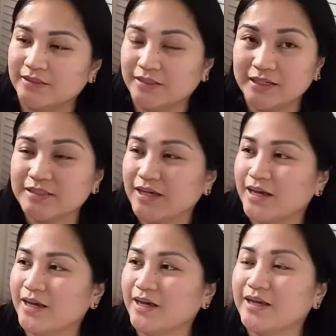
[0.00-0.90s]

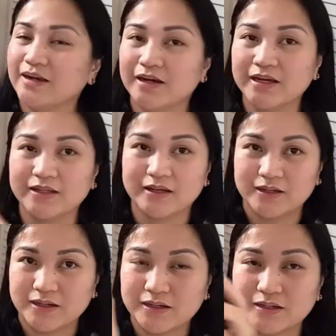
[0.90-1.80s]
Yes, I got
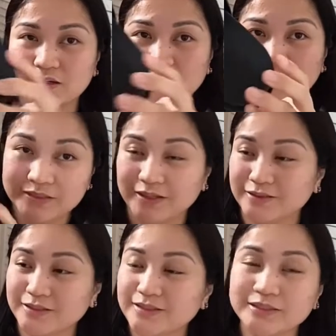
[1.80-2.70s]
a
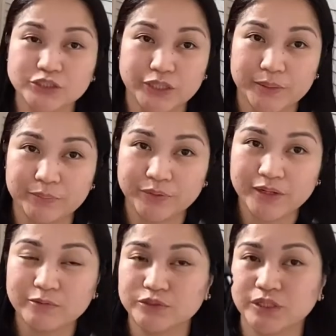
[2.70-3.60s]
sandal,
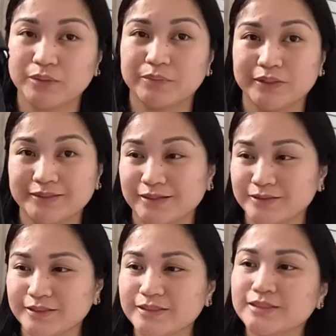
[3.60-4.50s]
Chypre
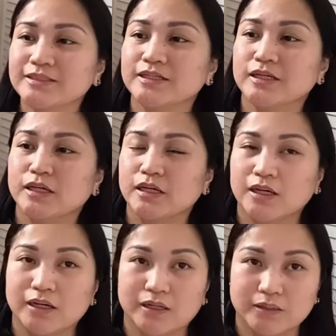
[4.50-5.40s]
sandals.
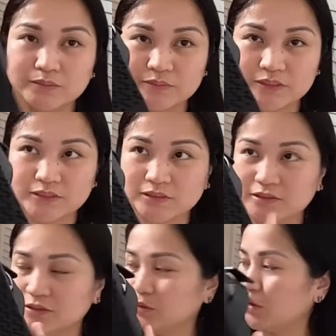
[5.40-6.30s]
This
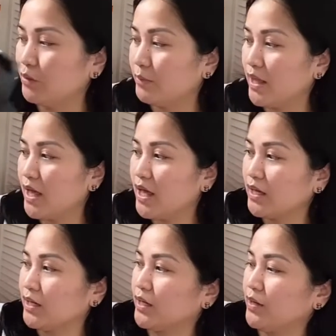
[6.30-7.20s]
is in all black.